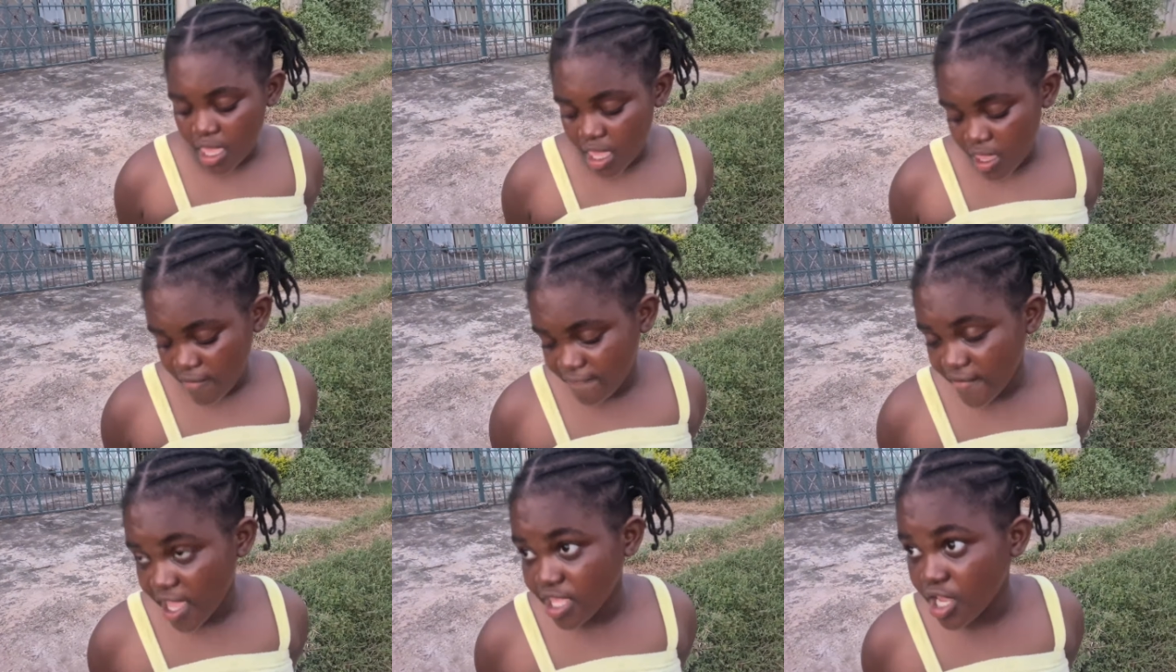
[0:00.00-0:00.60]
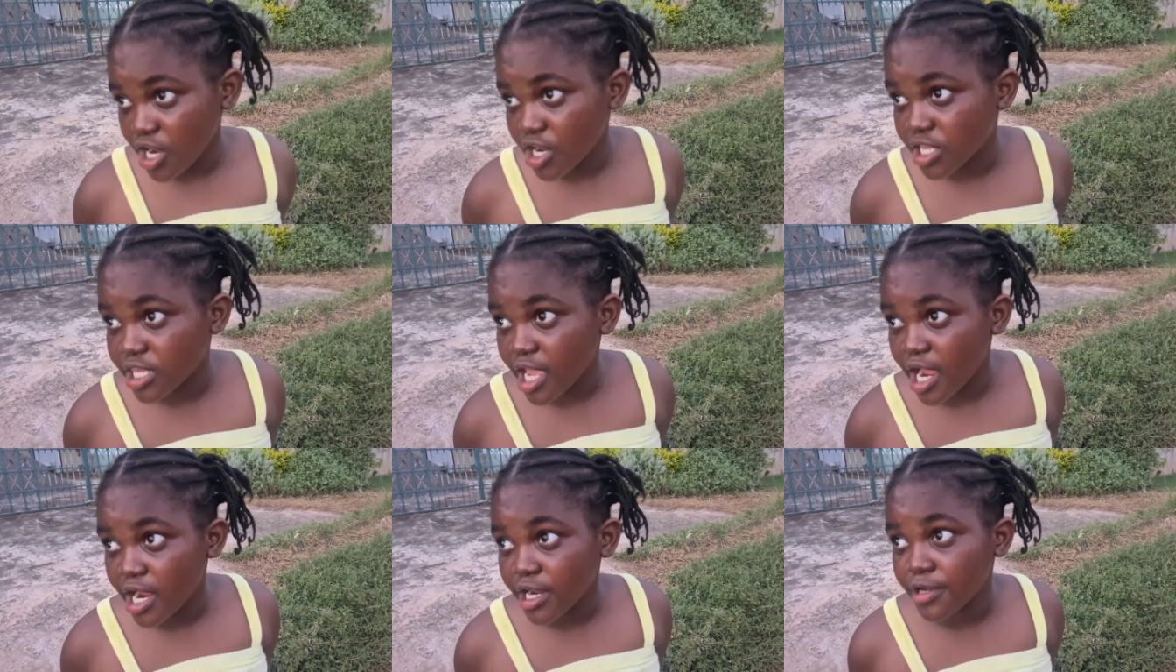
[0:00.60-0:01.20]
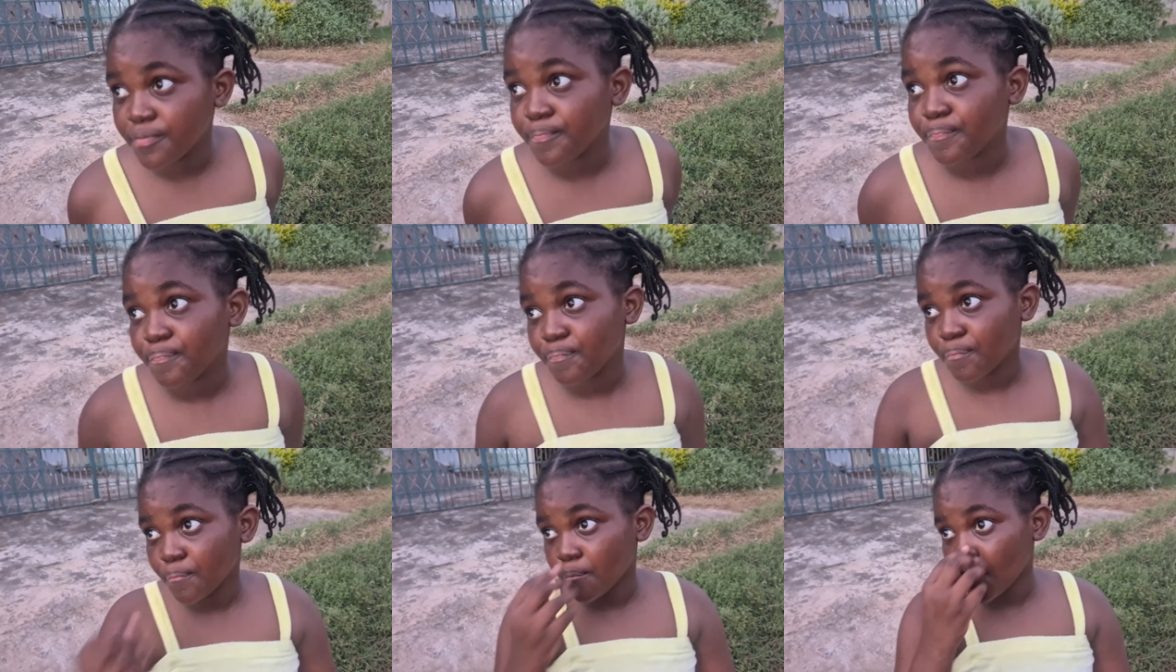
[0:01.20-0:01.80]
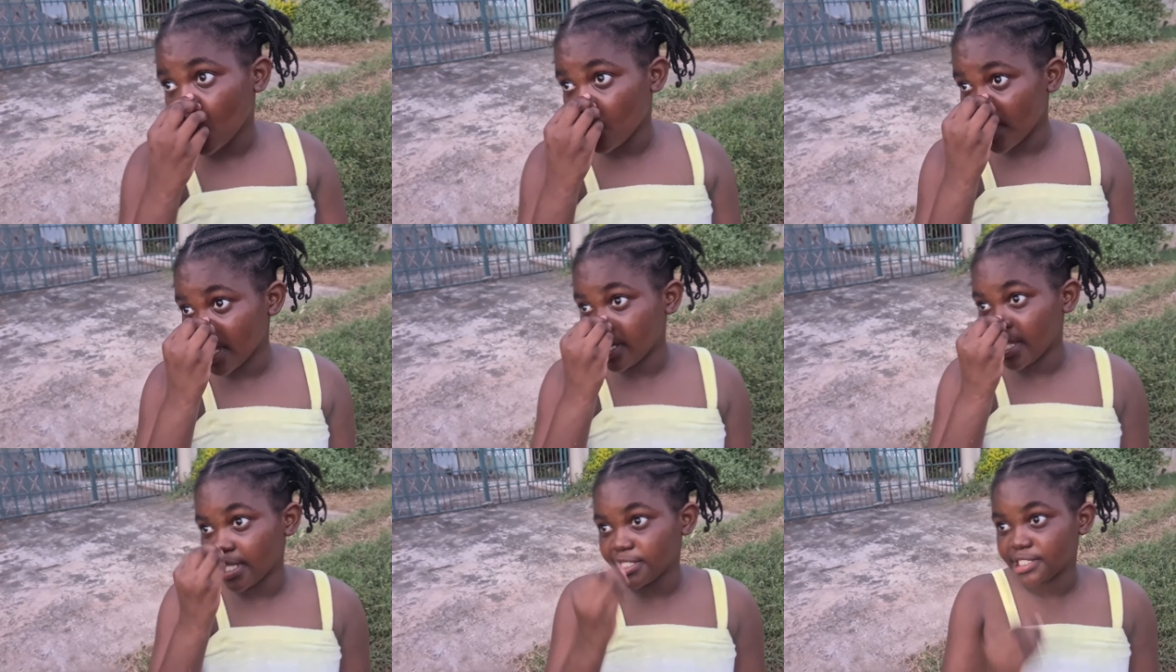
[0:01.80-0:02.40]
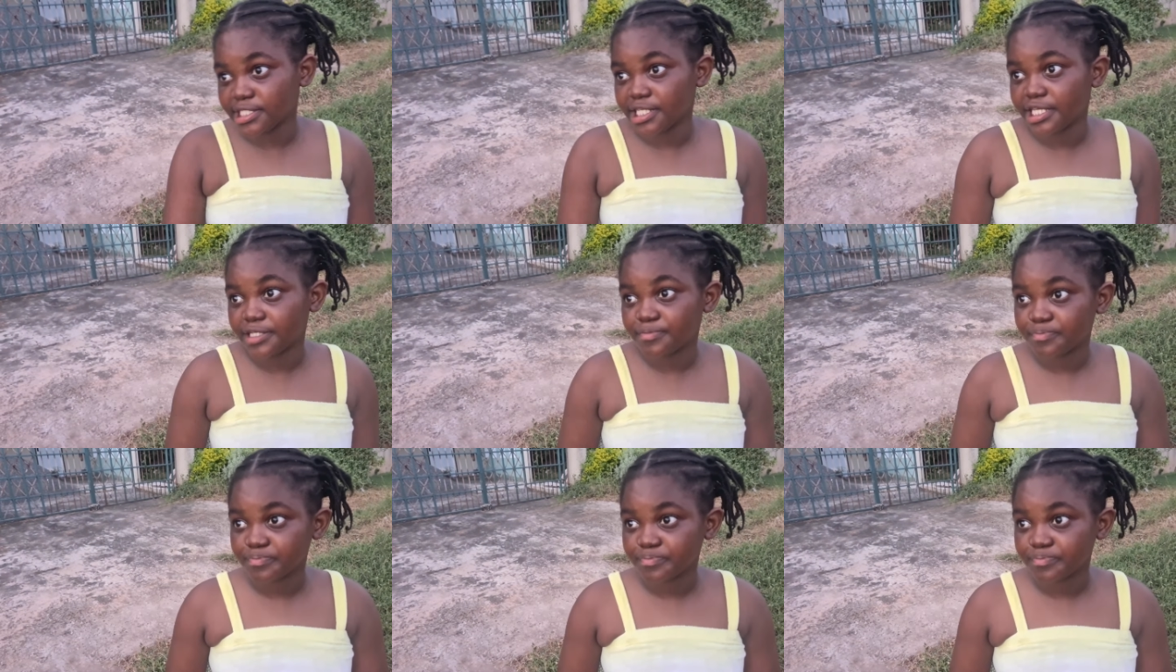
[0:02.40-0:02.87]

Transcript: If I hear a car, where you lie today?